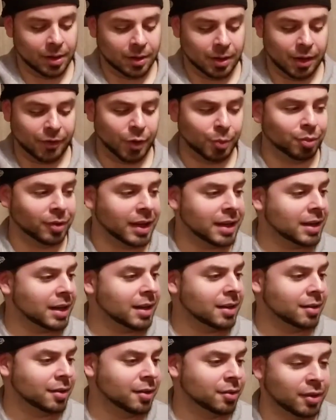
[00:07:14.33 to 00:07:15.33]
Now, if you played
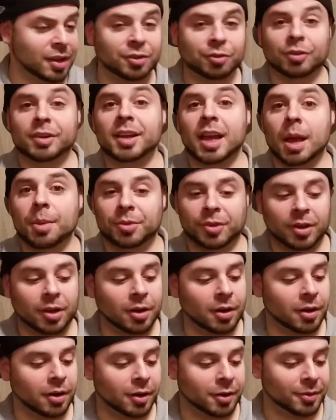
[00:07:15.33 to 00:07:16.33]
any of these 3 games
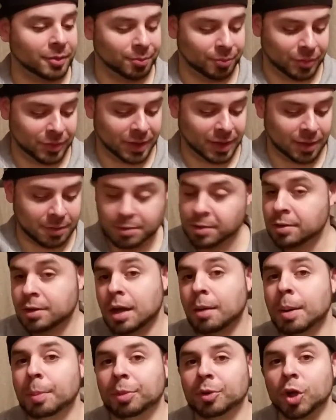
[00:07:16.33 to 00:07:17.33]
here,
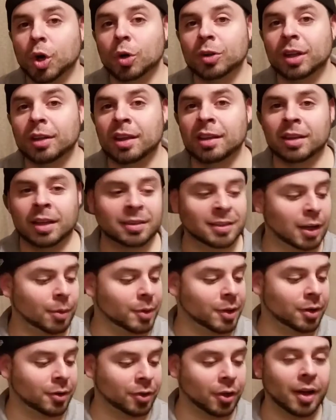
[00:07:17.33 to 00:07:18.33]
comment below and tell
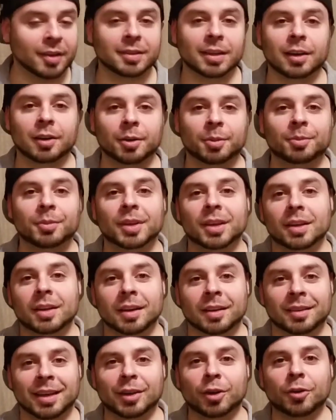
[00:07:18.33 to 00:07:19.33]
me your thoughts on them,
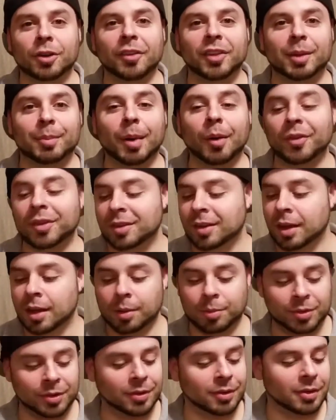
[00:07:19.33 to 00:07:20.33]
because I know nothing about these
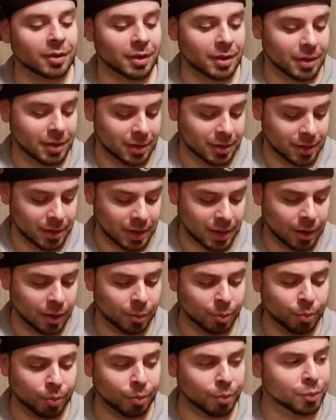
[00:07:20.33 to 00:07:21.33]
games.
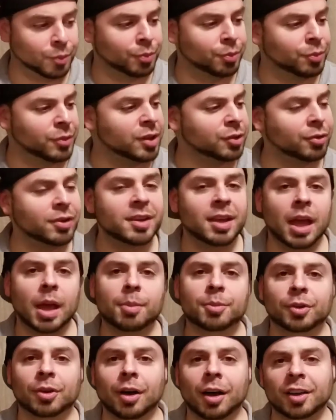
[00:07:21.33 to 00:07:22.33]
These 3
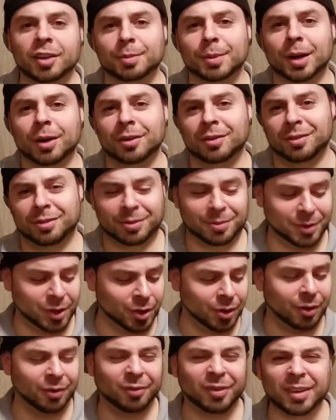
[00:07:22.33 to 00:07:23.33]
games cost about,
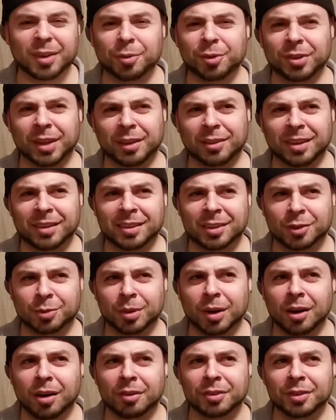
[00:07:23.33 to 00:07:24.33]
I think it was like
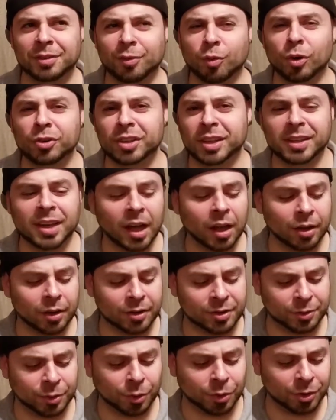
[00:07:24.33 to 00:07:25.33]
$12 to
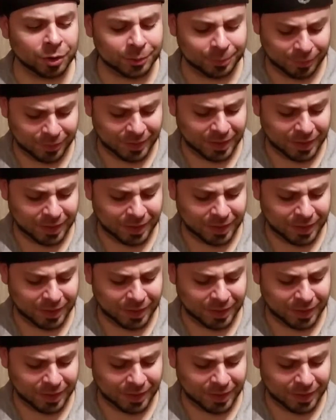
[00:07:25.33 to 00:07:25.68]
$14 total.